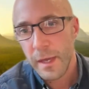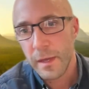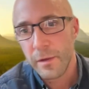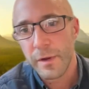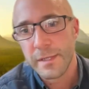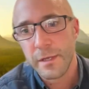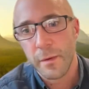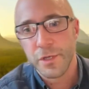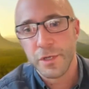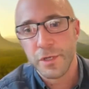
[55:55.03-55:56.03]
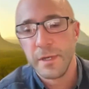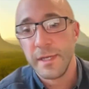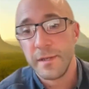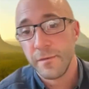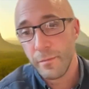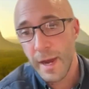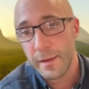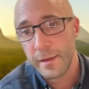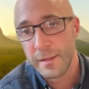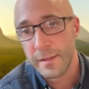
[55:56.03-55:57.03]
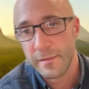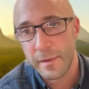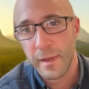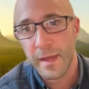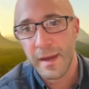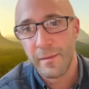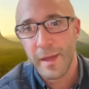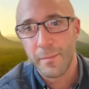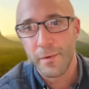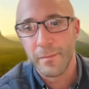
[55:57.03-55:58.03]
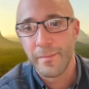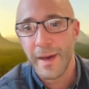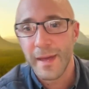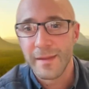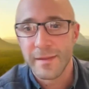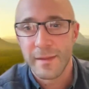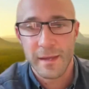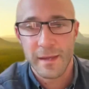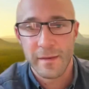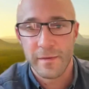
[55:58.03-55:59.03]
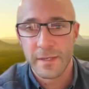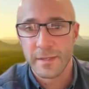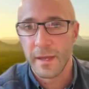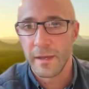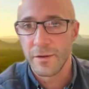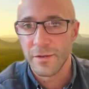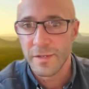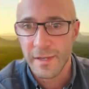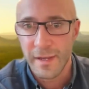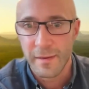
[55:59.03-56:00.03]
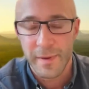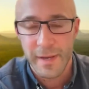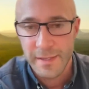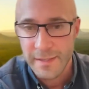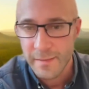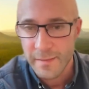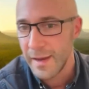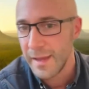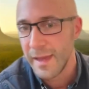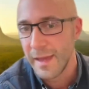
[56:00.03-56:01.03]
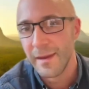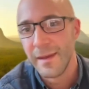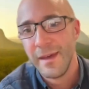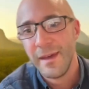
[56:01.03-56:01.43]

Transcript: increase the opportunities for practice for getting people back into the activities that they're interested in participating in